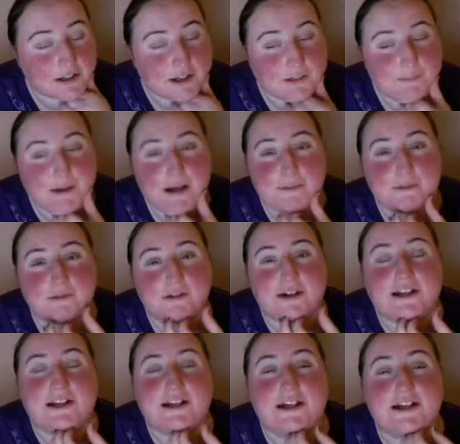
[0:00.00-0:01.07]
happy
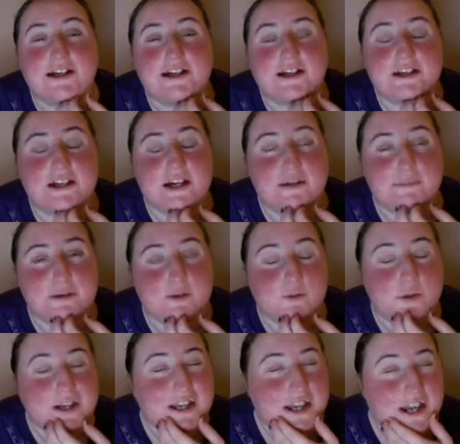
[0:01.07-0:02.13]
reading and happy
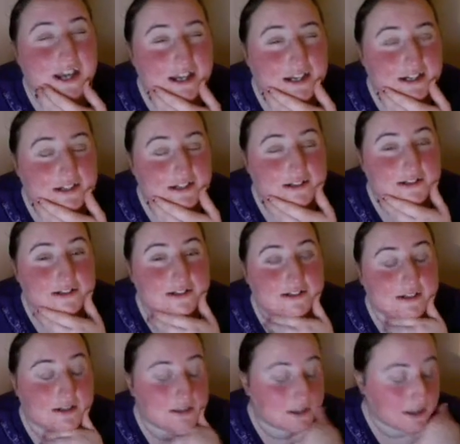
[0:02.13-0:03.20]
weekend,
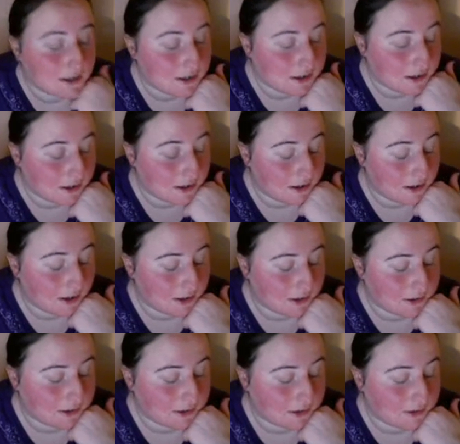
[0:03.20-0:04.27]

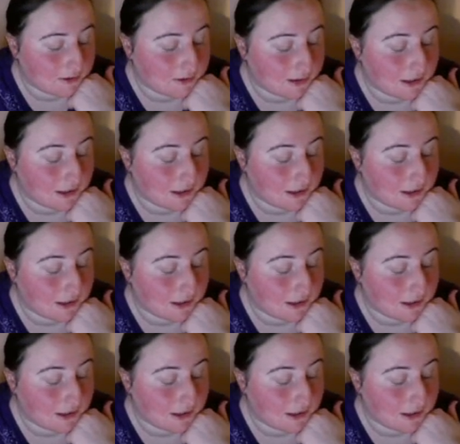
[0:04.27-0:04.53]
I dare